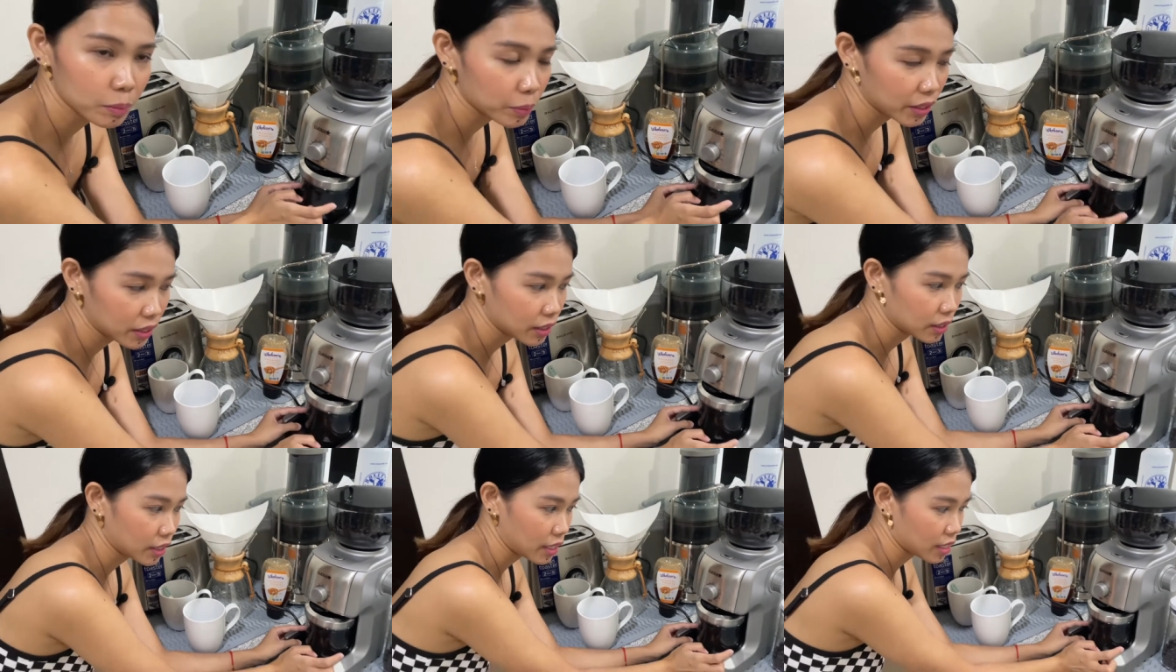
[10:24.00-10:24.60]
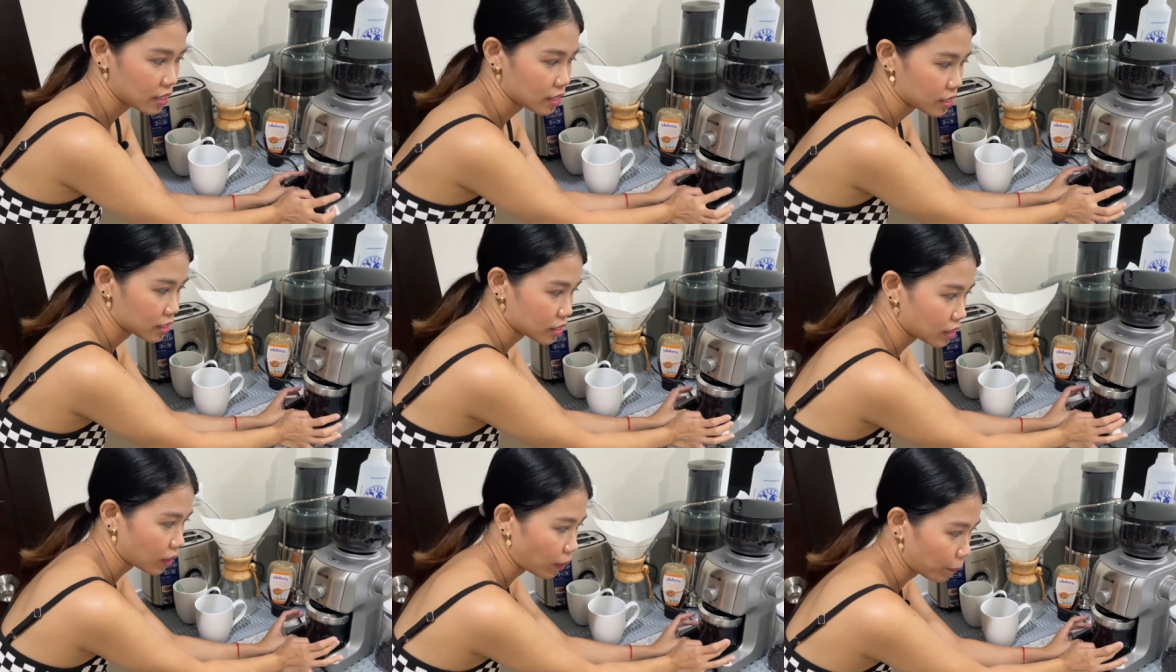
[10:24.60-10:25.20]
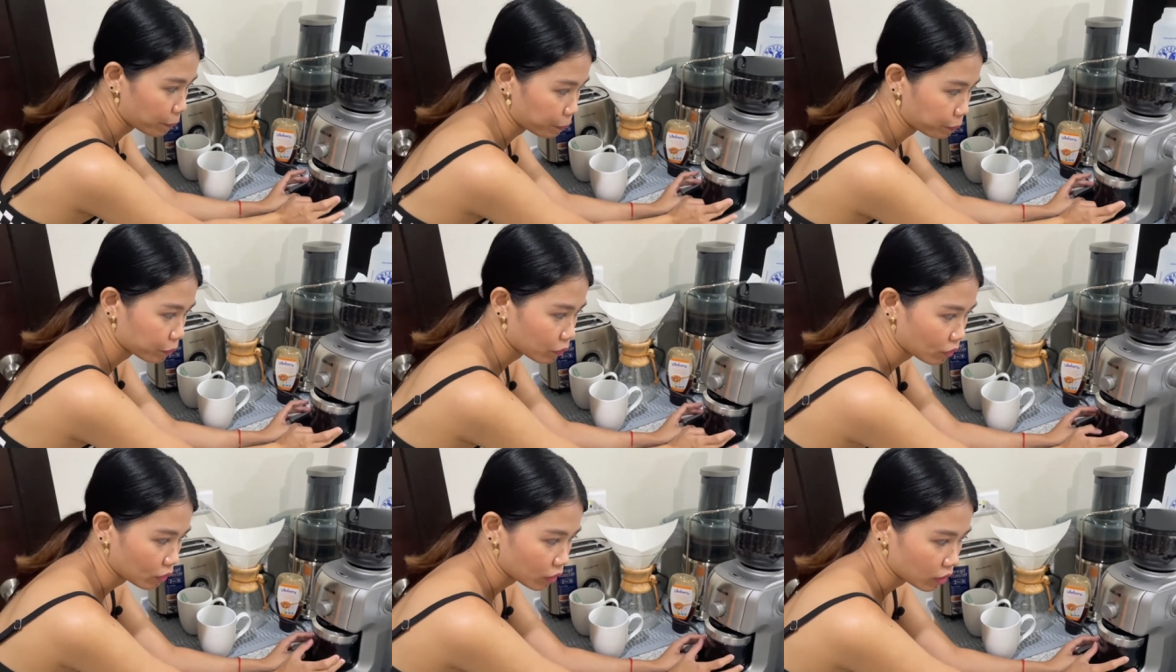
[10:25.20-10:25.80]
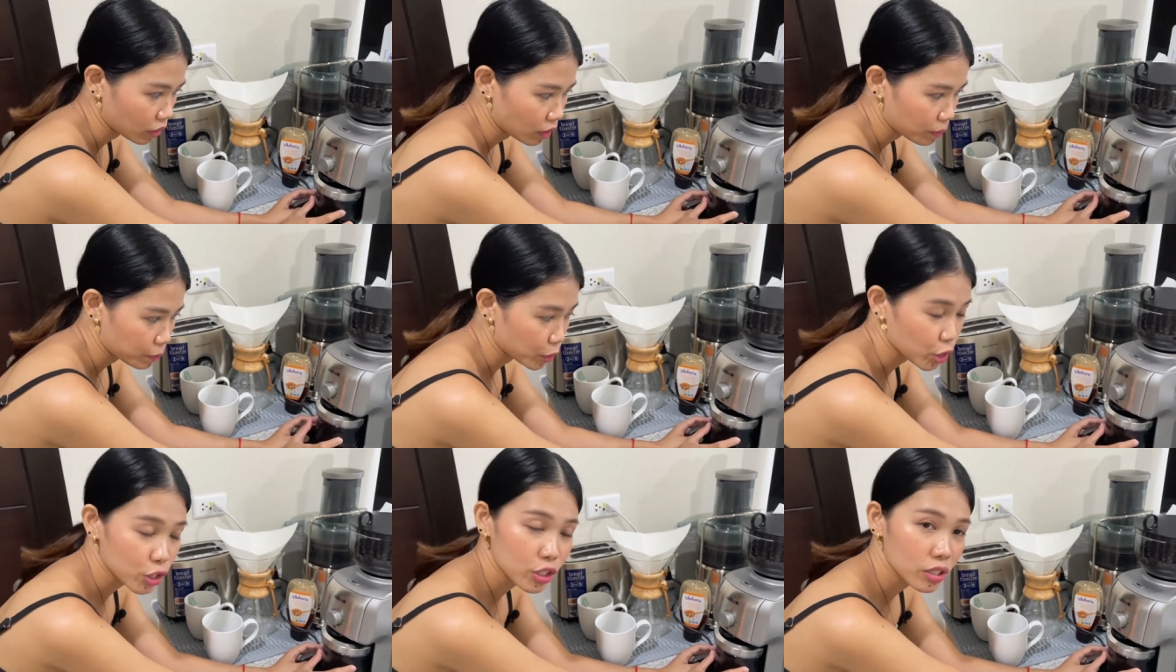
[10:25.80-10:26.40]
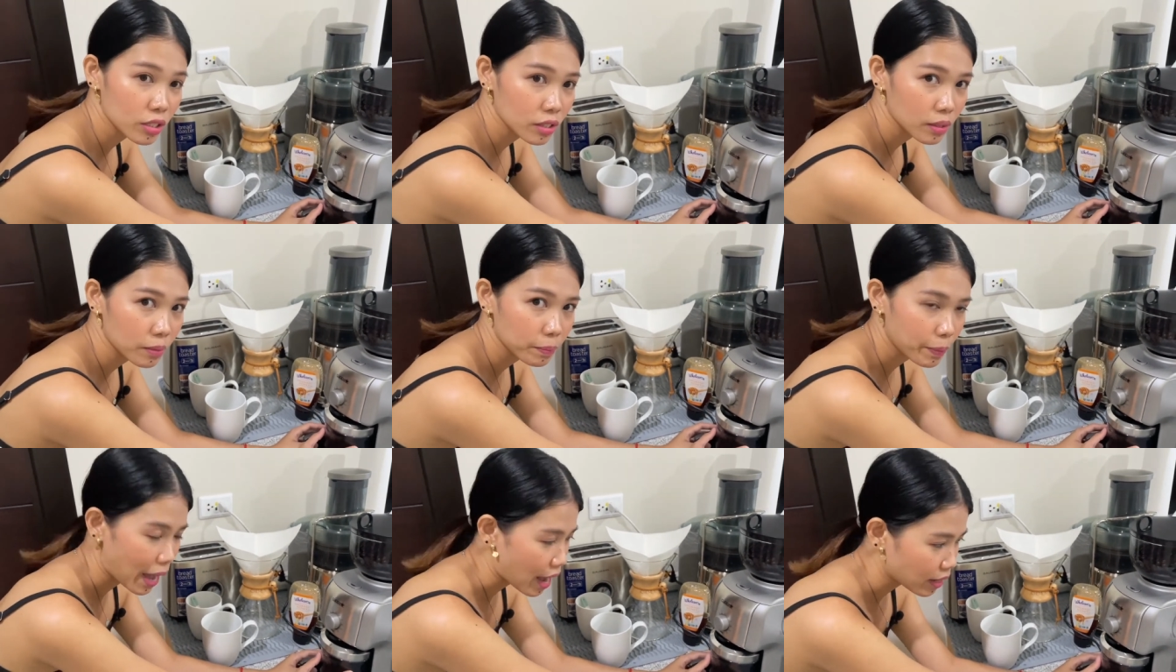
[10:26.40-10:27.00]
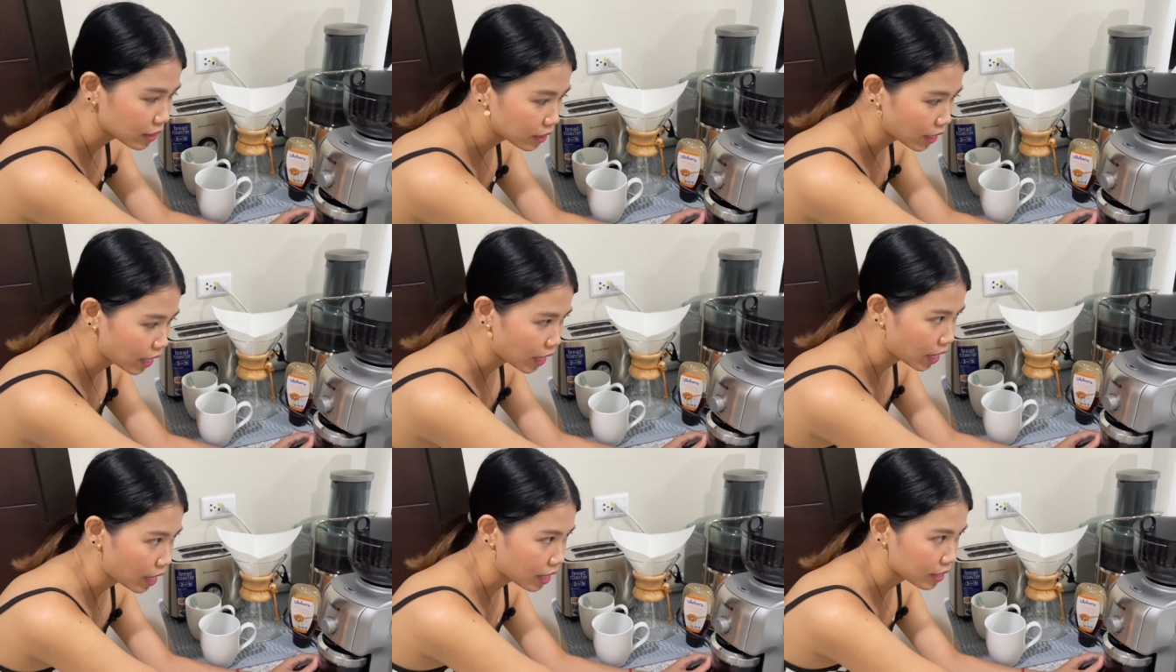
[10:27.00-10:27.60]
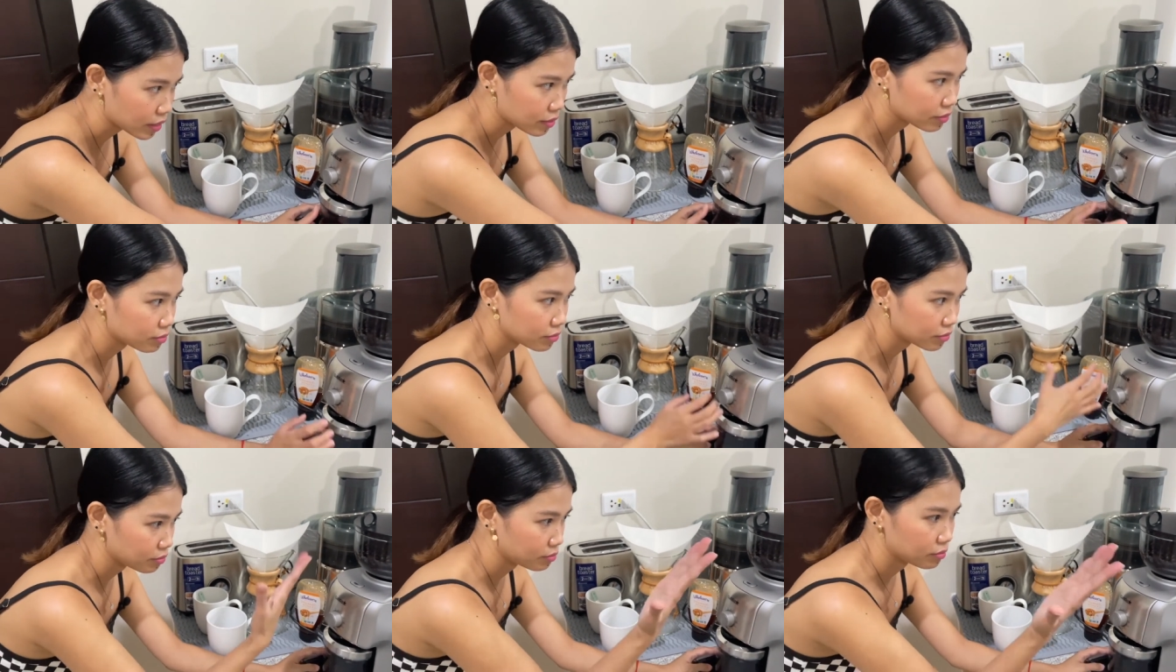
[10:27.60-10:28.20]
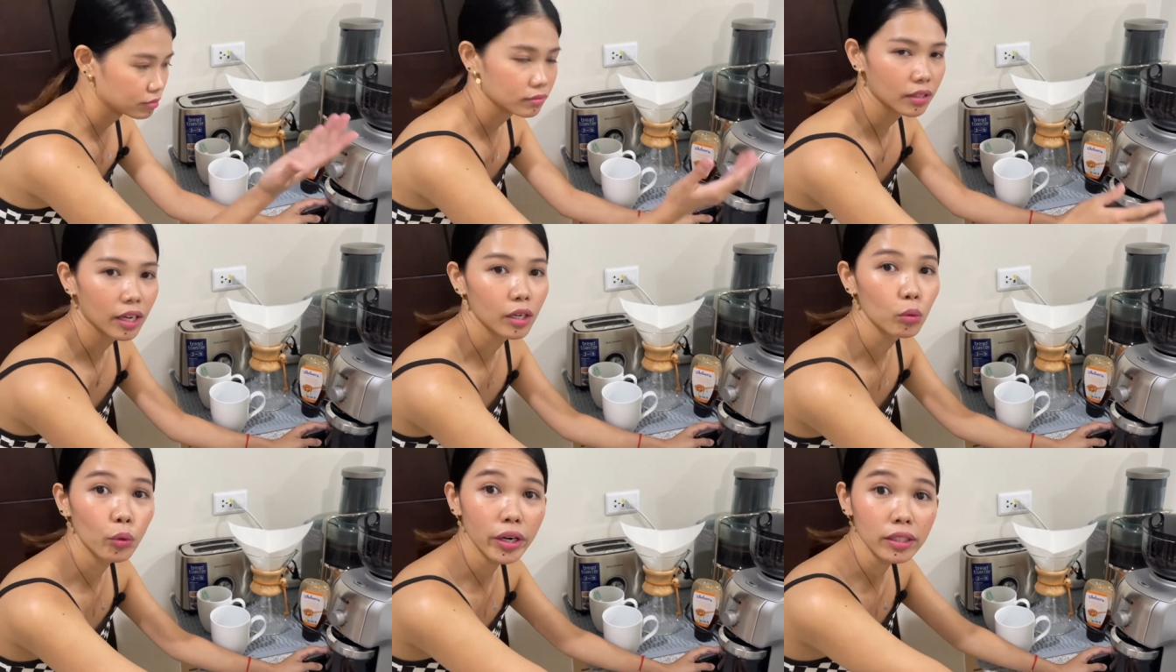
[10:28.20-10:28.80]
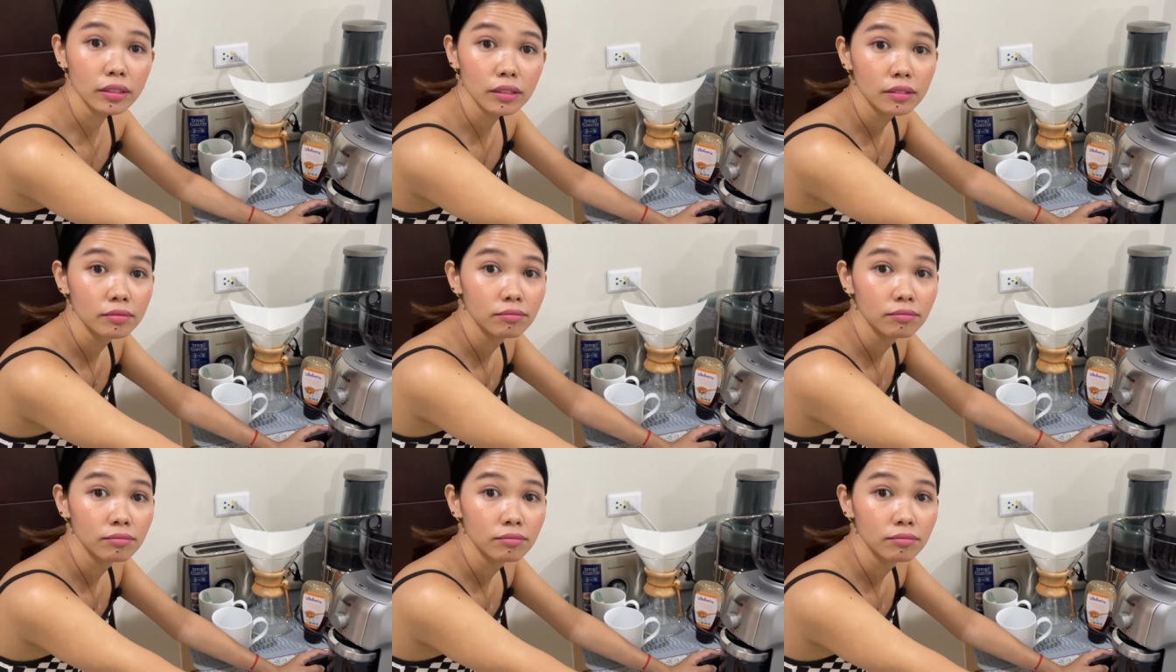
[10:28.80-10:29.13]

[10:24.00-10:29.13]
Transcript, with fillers: button is um, pushed back and it worked.